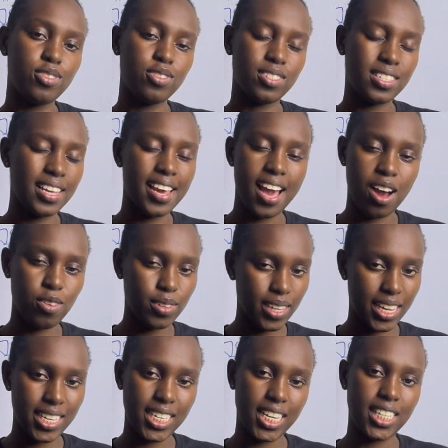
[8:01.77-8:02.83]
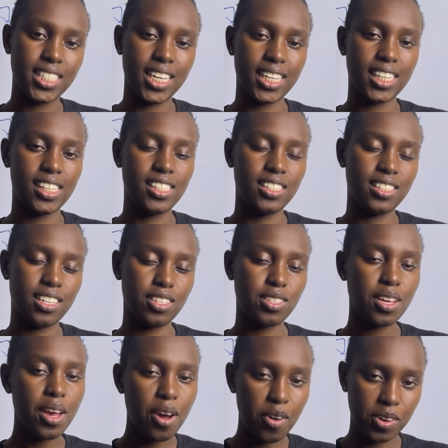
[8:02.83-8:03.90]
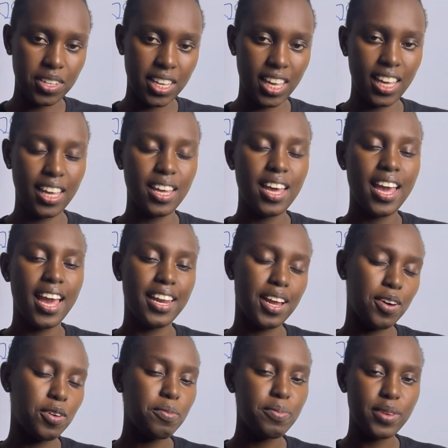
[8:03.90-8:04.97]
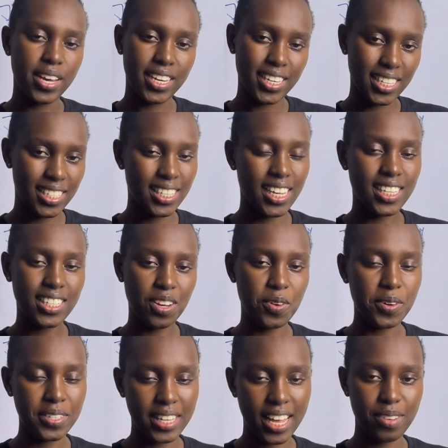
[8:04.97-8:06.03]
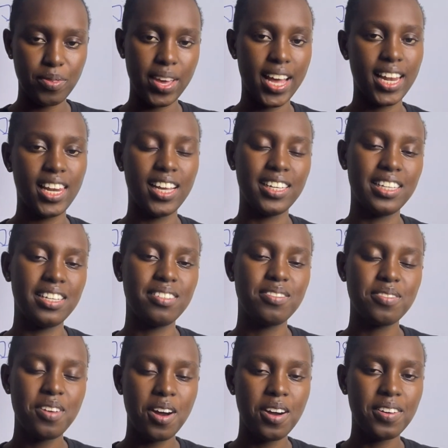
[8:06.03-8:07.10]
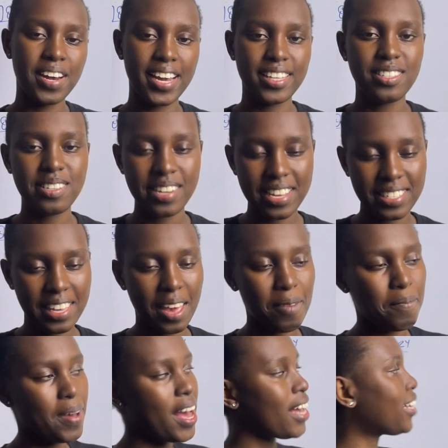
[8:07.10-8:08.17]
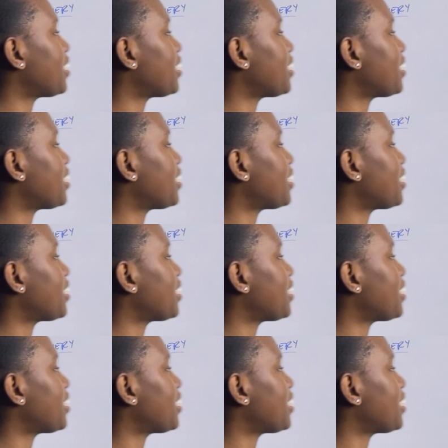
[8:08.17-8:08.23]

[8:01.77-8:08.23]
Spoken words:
to say I won't learn data analytics. Okay, and I hope you understand all that we are learning. All right, so let's get back.